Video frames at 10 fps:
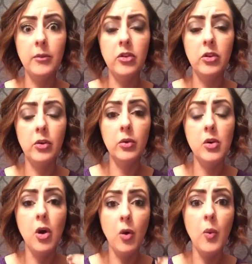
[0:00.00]
to
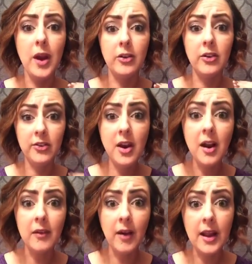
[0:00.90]
know where to
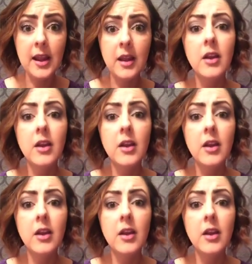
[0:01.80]
start, right?